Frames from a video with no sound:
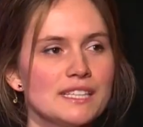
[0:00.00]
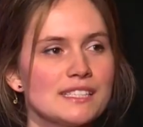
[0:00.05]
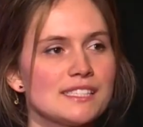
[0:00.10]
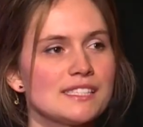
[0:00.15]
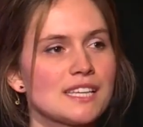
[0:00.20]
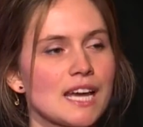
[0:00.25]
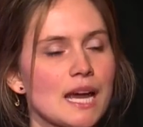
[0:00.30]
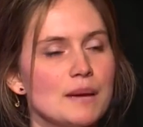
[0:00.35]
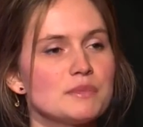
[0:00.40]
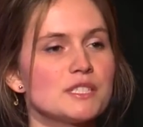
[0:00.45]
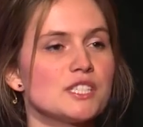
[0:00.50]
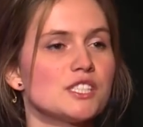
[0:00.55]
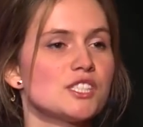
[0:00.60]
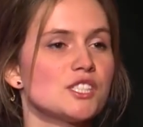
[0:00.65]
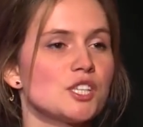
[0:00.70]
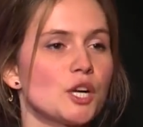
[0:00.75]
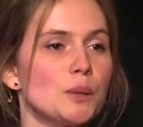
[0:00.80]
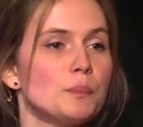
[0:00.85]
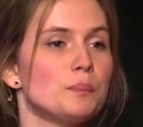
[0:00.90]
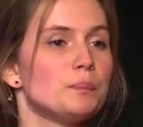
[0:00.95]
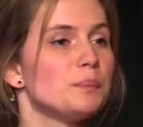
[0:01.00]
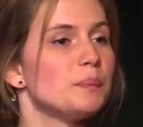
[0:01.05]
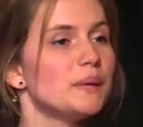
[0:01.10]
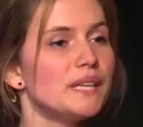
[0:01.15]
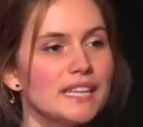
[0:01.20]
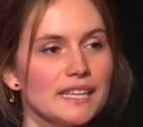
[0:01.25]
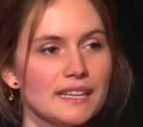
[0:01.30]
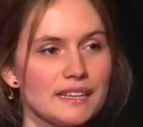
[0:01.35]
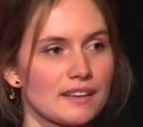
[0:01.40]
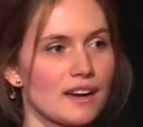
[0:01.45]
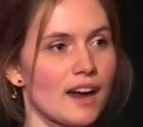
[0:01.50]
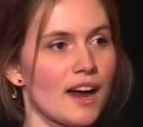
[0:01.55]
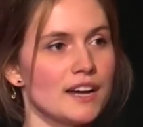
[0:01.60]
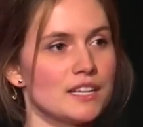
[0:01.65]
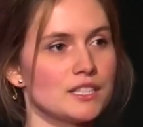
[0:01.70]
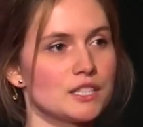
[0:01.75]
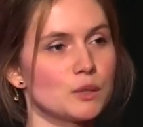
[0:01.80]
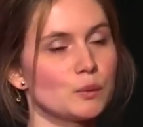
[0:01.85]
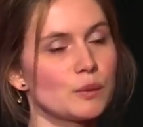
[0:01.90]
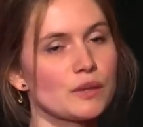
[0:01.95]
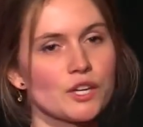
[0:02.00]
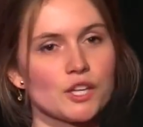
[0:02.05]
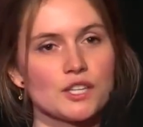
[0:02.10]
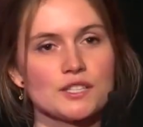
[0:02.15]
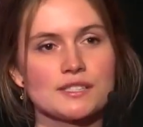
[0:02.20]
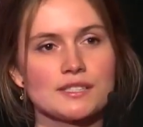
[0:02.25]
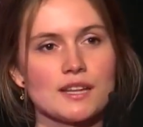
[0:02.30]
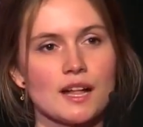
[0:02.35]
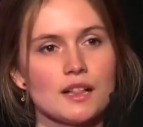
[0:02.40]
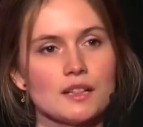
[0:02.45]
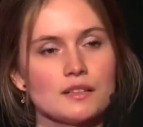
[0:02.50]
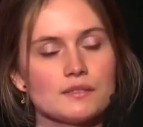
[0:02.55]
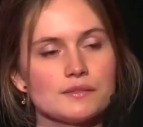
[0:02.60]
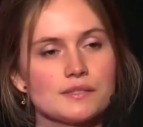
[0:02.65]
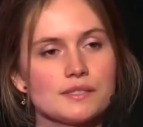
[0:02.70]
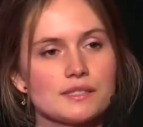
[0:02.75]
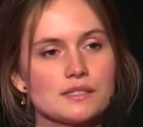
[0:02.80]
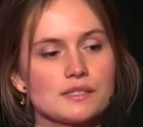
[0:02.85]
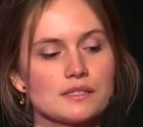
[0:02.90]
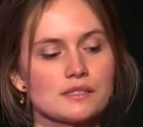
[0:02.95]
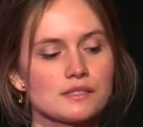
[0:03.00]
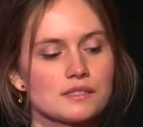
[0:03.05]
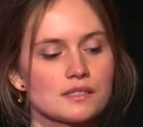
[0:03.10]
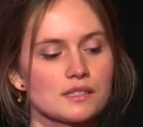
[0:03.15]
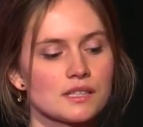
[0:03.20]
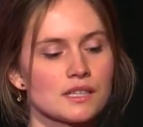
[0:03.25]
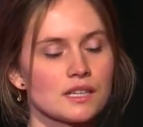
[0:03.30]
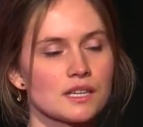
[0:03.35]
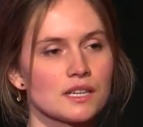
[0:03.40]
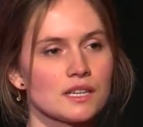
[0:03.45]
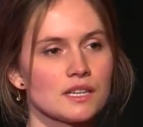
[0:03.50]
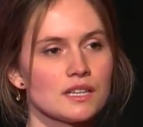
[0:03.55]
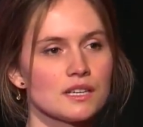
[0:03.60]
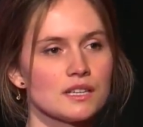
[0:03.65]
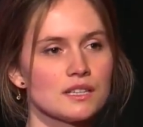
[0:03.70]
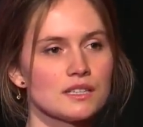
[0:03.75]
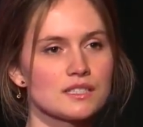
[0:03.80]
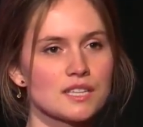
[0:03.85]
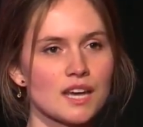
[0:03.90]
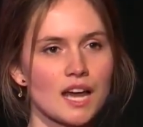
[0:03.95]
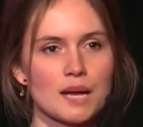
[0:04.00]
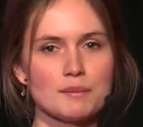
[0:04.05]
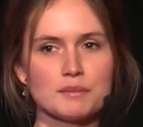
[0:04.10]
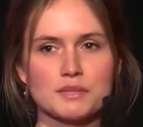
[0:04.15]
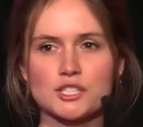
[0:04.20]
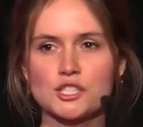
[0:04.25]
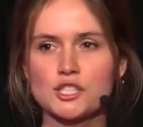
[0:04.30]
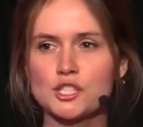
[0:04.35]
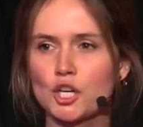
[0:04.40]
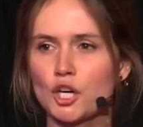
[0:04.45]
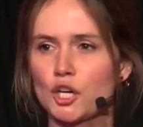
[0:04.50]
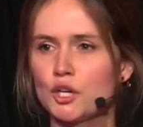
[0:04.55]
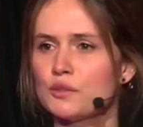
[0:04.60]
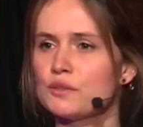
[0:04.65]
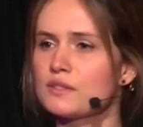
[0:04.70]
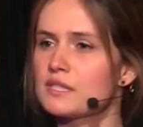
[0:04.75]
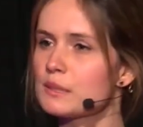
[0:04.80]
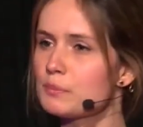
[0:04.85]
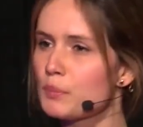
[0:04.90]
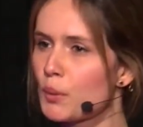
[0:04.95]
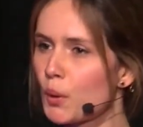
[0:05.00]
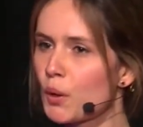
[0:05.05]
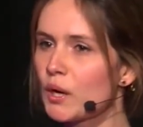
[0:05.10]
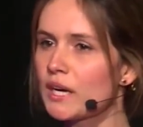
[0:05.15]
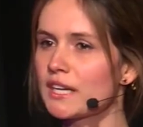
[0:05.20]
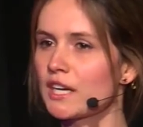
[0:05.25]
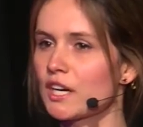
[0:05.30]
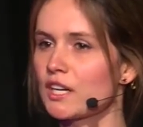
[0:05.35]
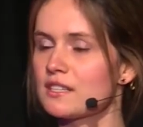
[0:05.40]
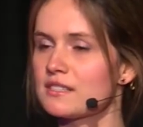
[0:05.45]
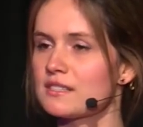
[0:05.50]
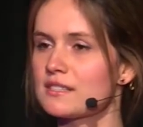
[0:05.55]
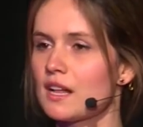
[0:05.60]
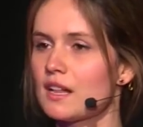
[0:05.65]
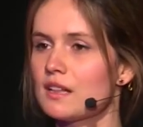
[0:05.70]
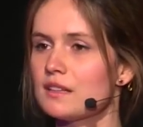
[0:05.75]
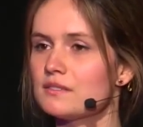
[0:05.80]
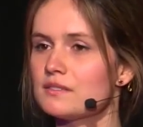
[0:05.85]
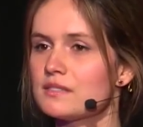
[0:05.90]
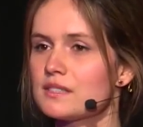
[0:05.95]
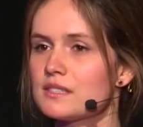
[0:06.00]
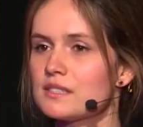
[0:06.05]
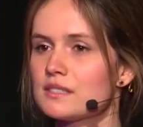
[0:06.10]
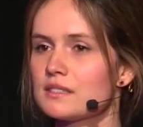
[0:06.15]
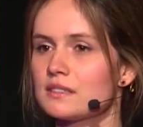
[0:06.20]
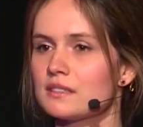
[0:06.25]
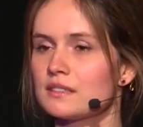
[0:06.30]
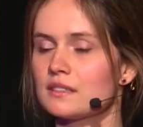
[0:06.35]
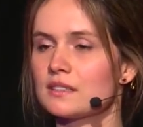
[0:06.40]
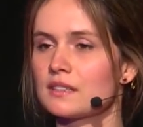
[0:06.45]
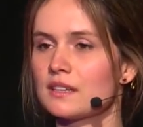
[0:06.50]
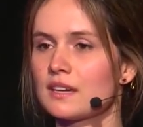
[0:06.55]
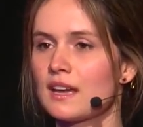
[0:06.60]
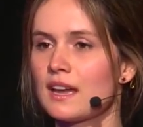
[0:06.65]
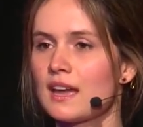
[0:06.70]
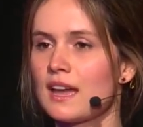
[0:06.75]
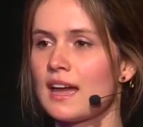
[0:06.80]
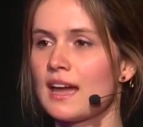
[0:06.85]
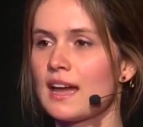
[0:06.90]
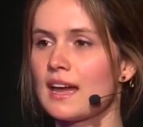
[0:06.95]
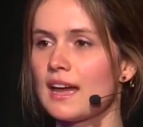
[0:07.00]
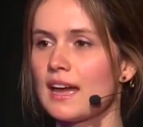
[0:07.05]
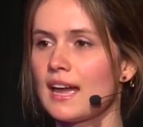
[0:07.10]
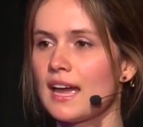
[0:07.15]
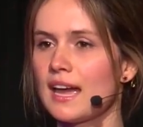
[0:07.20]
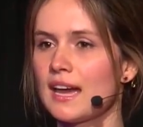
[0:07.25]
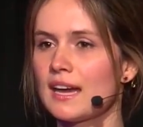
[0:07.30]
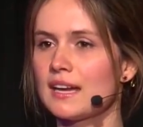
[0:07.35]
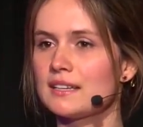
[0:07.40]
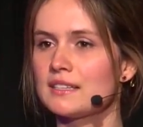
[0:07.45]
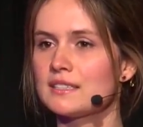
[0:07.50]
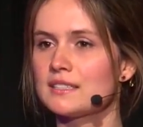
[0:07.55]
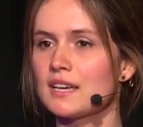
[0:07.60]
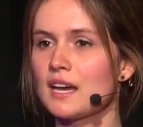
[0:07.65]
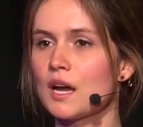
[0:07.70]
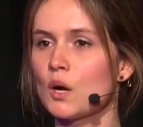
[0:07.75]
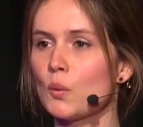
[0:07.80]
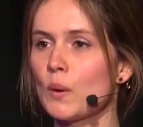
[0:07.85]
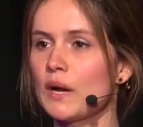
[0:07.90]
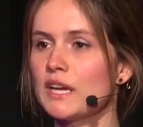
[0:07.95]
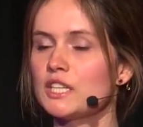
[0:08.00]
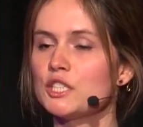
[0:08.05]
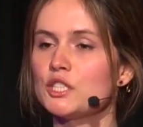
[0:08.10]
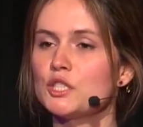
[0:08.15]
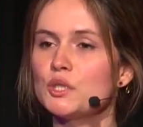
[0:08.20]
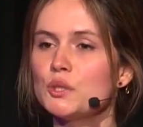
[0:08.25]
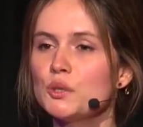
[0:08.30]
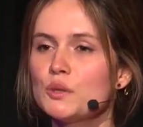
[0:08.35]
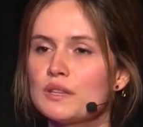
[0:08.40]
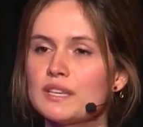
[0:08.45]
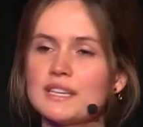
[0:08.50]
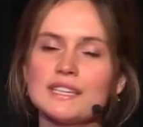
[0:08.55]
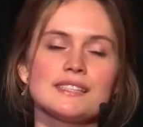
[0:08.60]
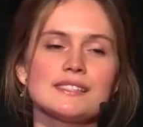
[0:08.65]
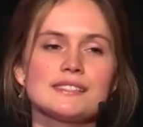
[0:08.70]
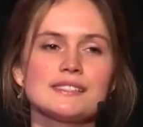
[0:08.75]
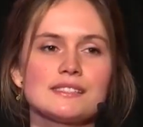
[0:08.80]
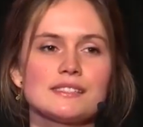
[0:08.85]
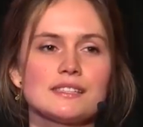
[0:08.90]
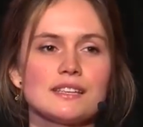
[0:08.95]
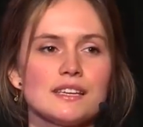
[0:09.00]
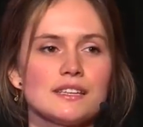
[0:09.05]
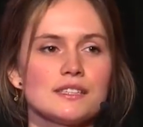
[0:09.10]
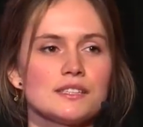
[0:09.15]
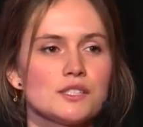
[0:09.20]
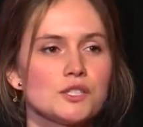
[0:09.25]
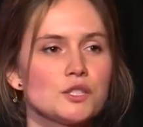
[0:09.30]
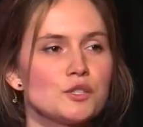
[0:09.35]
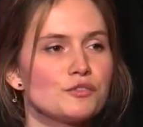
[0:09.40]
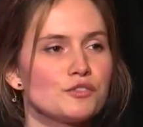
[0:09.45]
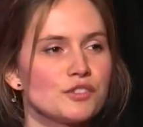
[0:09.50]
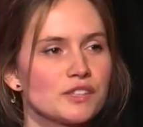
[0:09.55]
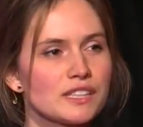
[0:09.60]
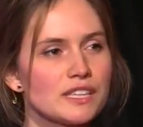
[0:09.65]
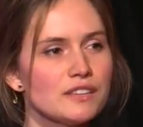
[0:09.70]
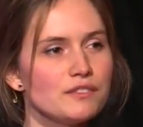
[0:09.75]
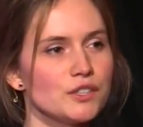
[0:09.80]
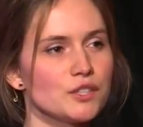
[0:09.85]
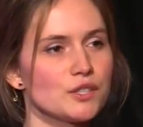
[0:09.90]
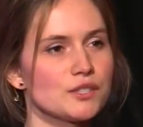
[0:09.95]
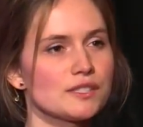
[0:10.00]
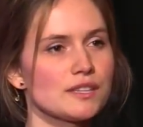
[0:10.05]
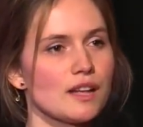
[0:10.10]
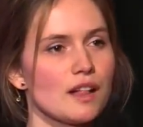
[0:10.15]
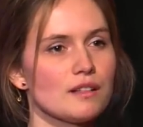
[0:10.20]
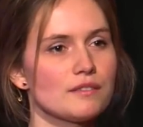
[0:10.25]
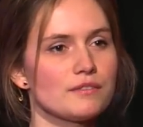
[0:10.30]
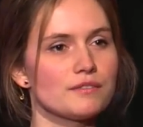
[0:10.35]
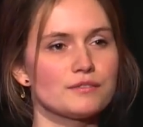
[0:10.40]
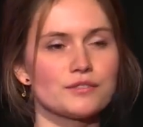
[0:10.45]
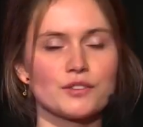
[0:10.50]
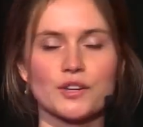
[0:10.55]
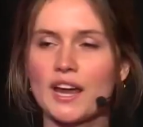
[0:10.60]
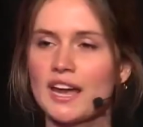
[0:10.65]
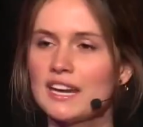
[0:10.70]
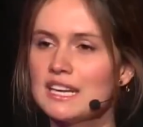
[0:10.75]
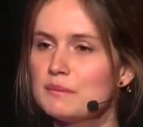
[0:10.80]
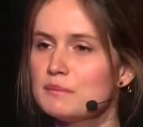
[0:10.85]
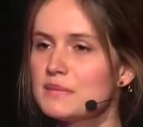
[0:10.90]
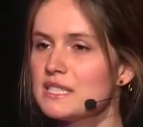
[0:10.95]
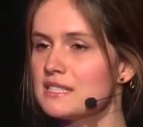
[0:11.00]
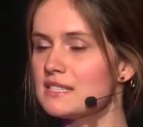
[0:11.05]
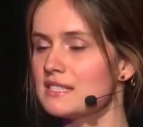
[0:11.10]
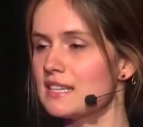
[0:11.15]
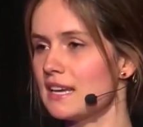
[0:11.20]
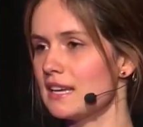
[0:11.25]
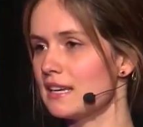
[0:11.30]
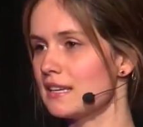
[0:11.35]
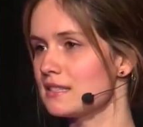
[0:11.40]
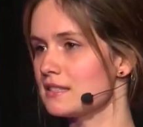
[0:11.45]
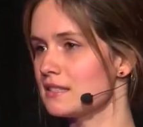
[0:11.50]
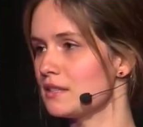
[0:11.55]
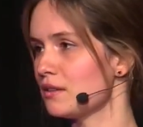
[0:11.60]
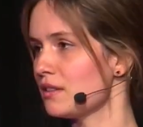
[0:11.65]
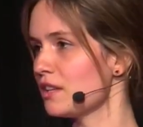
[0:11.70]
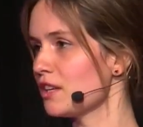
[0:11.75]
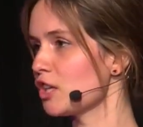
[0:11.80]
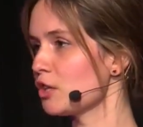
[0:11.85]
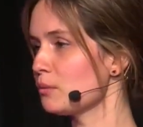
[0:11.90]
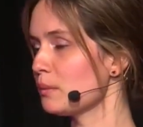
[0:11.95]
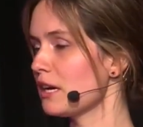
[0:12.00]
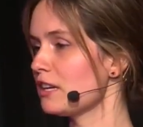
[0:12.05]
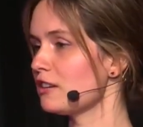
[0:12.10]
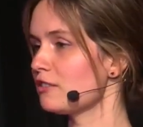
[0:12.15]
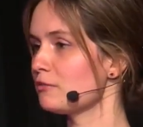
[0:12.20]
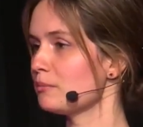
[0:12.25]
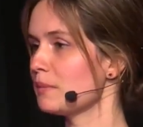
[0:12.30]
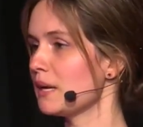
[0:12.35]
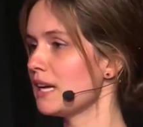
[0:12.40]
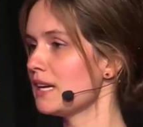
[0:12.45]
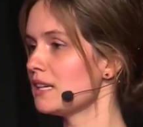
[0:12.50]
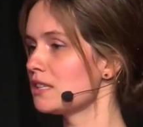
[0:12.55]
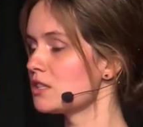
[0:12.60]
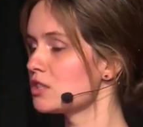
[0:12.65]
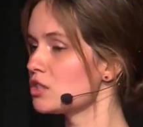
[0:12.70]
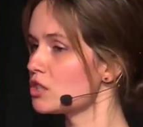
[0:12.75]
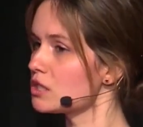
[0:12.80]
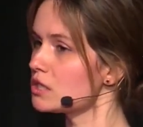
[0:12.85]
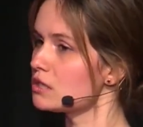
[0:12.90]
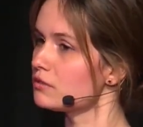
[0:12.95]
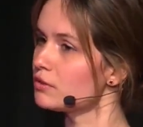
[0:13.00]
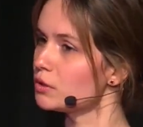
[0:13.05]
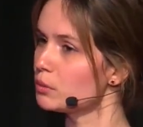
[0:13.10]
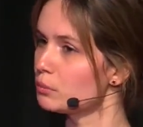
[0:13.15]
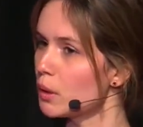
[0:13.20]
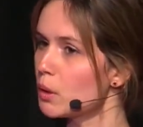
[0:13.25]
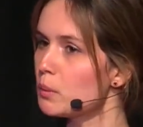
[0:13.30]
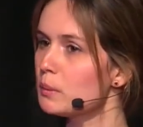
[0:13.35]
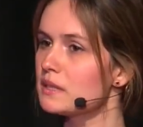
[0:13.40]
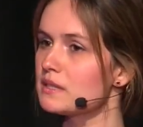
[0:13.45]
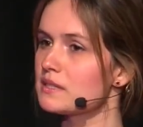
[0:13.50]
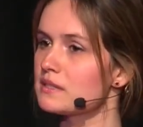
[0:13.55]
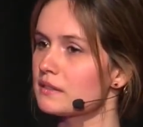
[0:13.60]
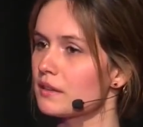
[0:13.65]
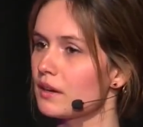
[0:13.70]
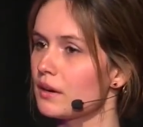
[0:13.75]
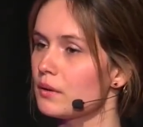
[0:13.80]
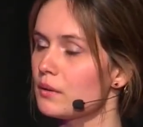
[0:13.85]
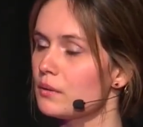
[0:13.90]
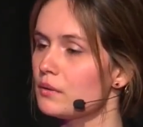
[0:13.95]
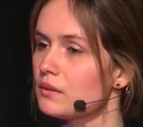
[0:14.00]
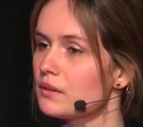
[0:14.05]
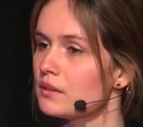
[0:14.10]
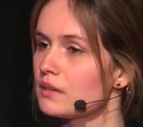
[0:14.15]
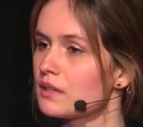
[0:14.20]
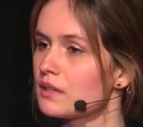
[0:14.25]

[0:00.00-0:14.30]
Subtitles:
it's time to start being kinder with ourselves. Time to start supporting ourselves. And a way to do this is to forgive yourself for any mistakes you think you might have made just a few moments ago,